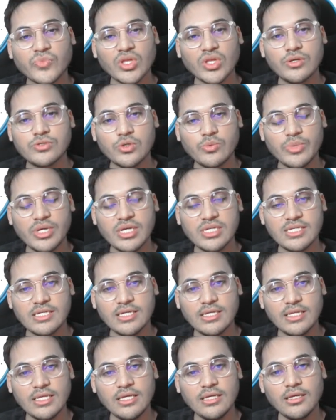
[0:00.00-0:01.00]
So
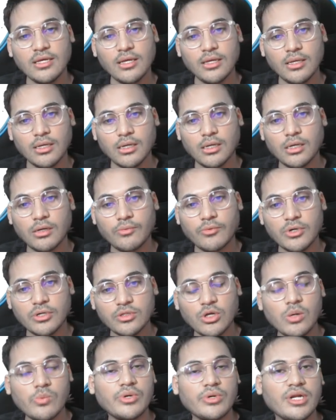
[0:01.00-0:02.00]
basically, what the
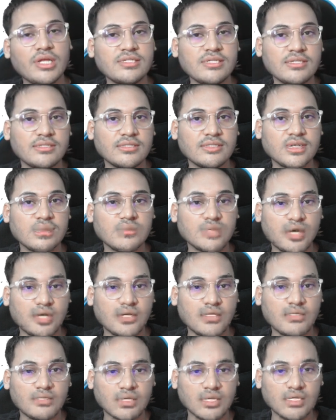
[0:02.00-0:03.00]
operating system
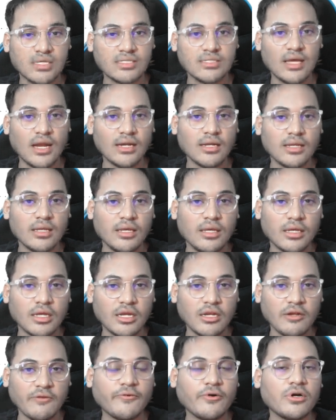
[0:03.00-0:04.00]
does is that
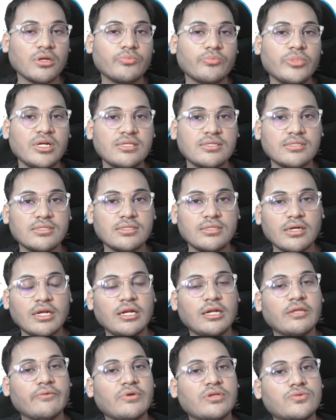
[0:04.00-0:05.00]
it forbids the
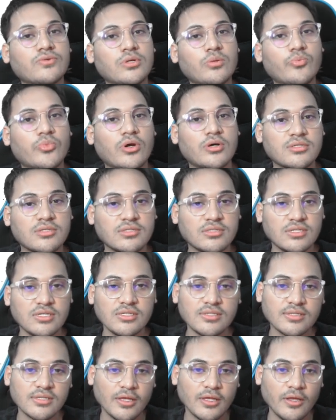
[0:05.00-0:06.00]
individual
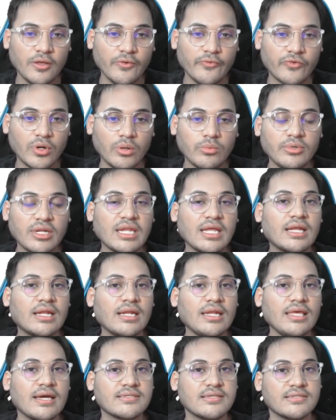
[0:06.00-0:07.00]
processes from
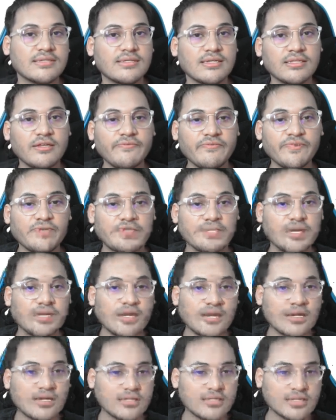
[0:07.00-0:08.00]
directly accessing the physical
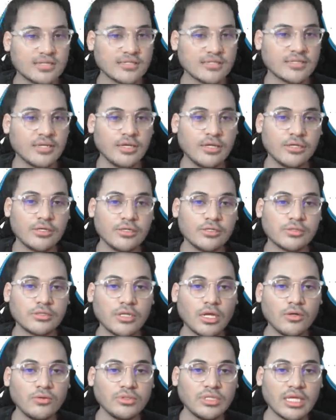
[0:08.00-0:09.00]
addresses. So
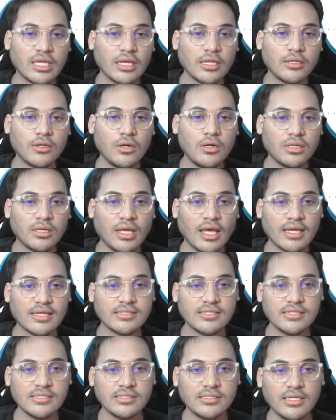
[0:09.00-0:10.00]
now they cannot
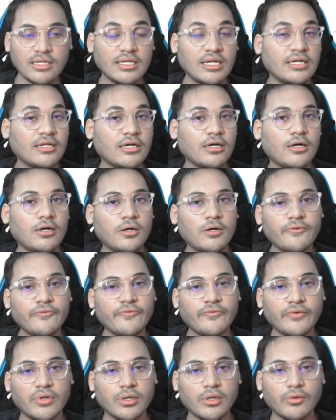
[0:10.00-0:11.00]
access the data of
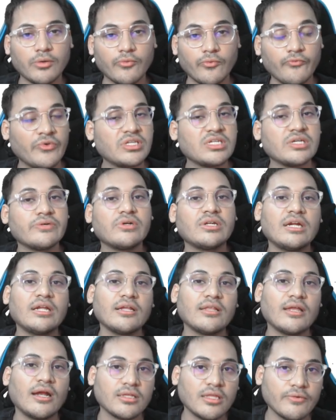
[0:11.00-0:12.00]
whichever data
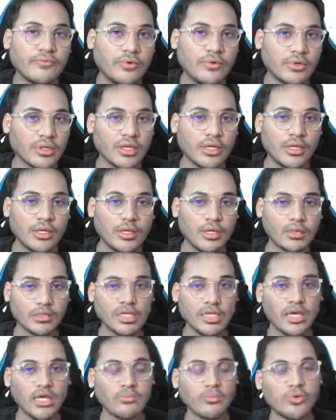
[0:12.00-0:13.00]
that they want.
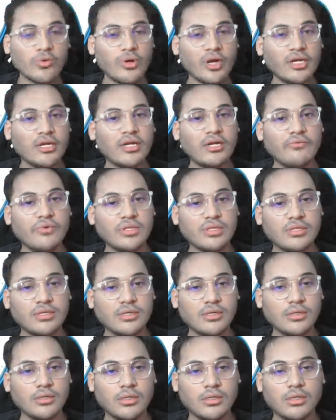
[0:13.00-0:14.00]
They are provided with
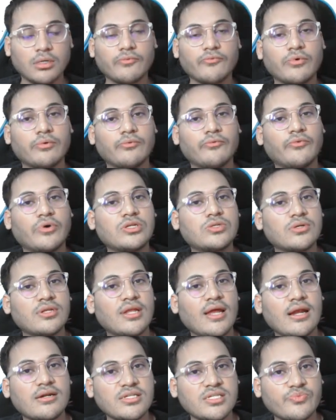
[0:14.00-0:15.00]
a virtual
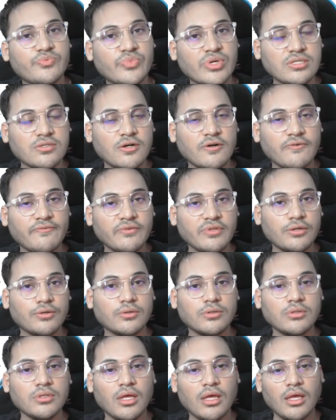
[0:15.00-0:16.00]
address space of their
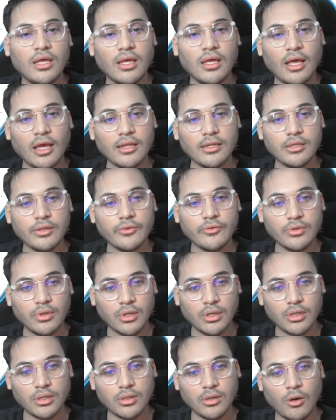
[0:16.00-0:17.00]
own, and
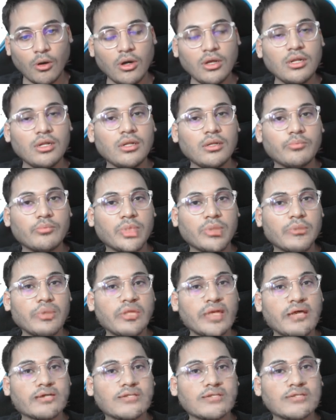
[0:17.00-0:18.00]
all memory
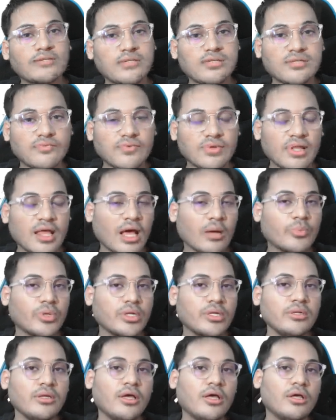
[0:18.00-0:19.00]
accesses will
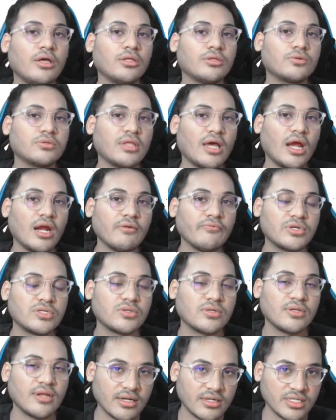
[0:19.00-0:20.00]
happen through that
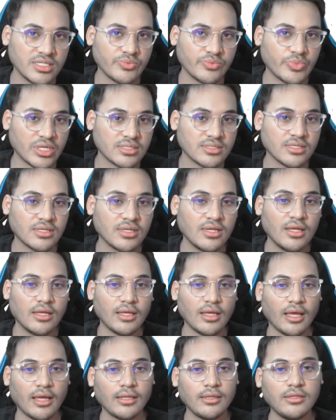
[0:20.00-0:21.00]
virtual address space.
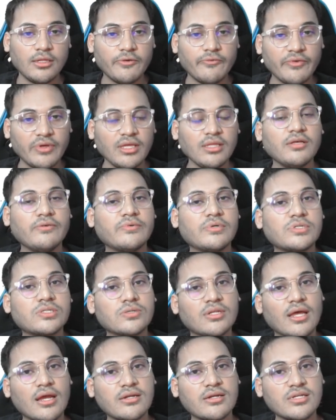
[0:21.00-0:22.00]
And the way the
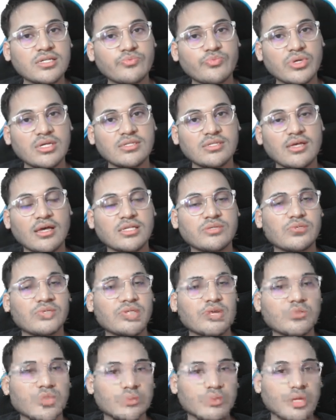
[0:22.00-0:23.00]
virtual address space has been
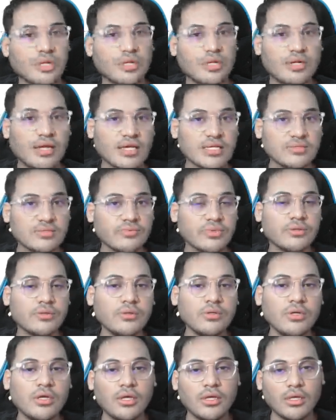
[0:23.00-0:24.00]
implemented, as we
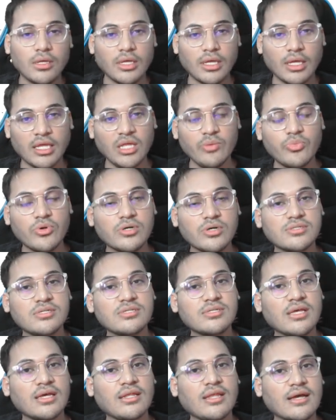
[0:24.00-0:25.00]
know, any process
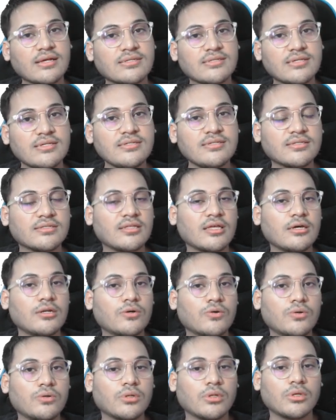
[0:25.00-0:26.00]
can access their
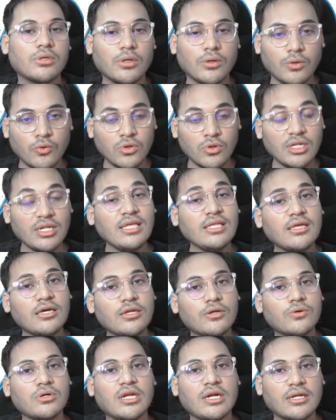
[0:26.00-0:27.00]
own, only their
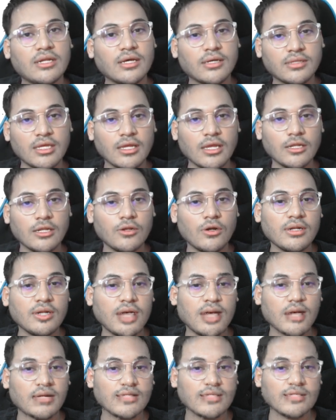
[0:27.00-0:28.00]
own data. They cannot
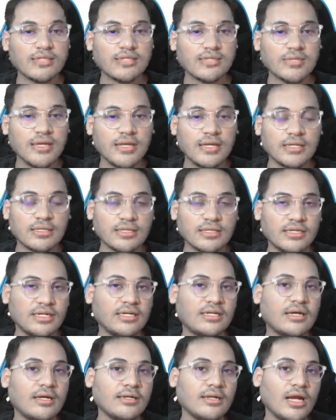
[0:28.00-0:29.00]
access the
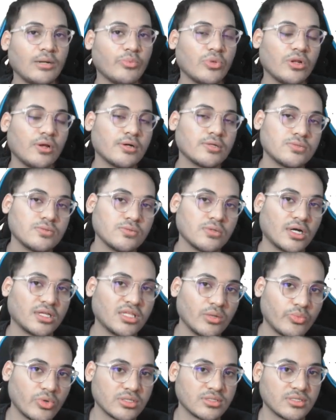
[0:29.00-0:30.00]
data that belongs to other
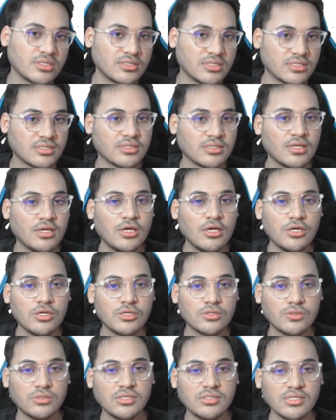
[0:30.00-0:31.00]
processes.
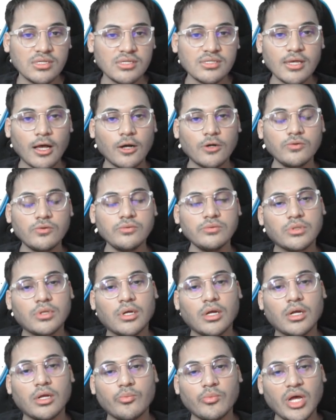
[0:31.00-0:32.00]
So this is how,
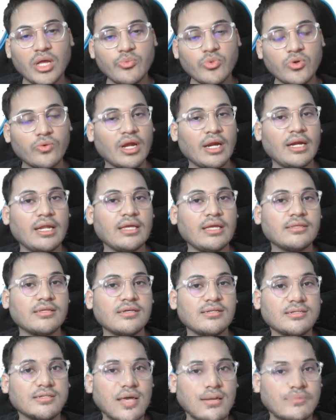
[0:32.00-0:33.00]
by providing
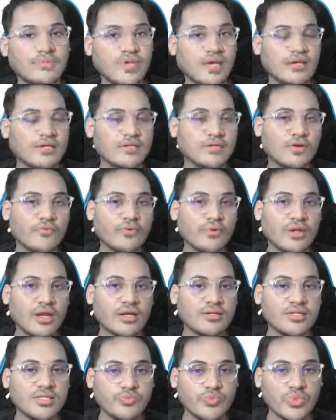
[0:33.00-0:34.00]
this abstraction of an
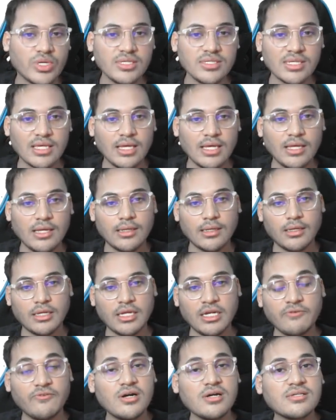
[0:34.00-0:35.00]
address space,
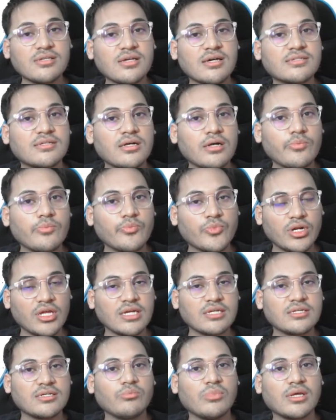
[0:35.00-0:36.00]
it works as a
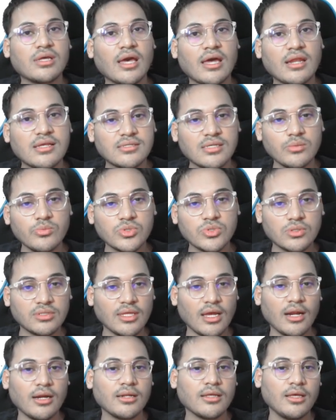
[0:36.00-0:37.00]
protection mechanism so
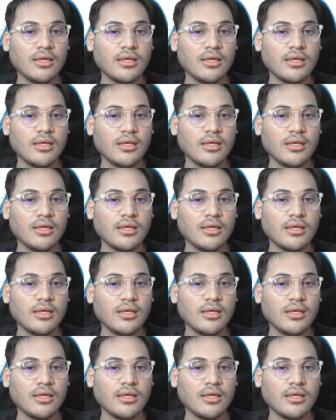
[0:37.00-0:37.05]
that